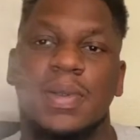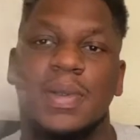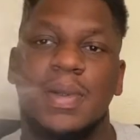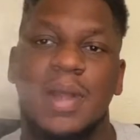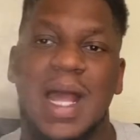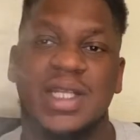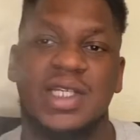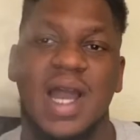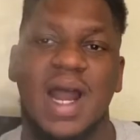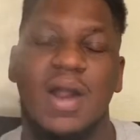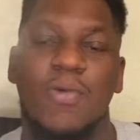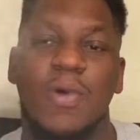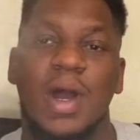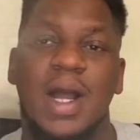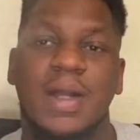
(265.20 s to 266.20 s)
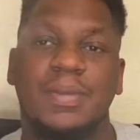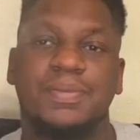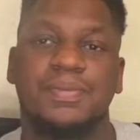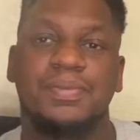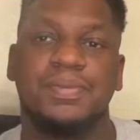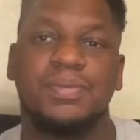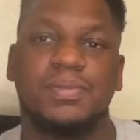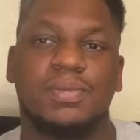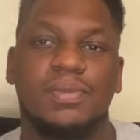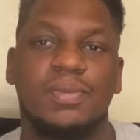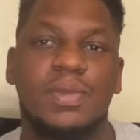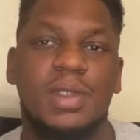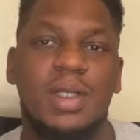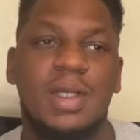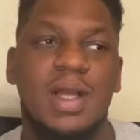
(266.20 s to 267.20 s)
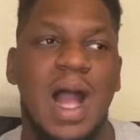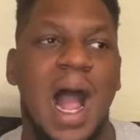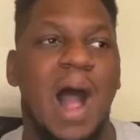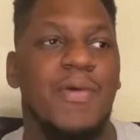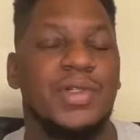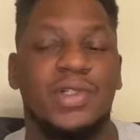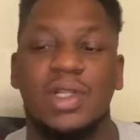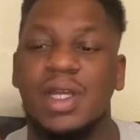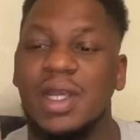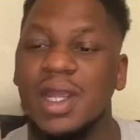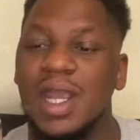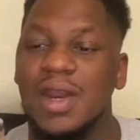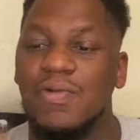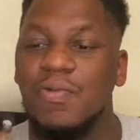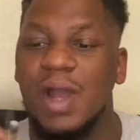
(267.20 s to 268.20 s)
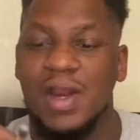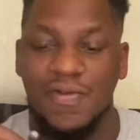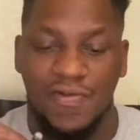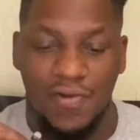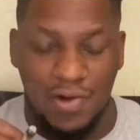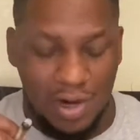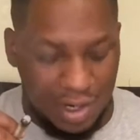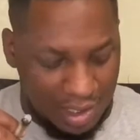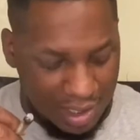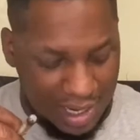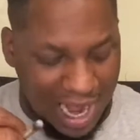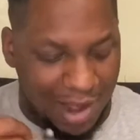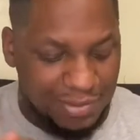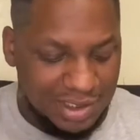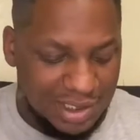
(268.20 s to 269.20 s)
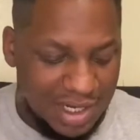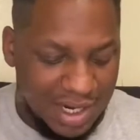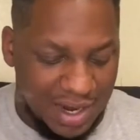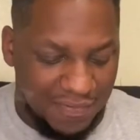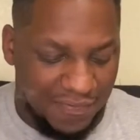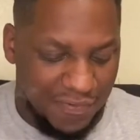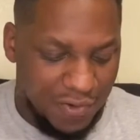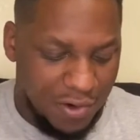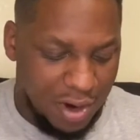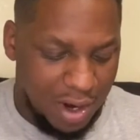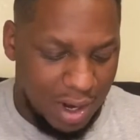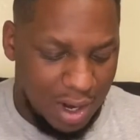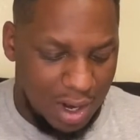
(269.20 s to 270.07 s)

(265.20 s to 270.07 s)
That's kind of what I was getting ready for. I was looking for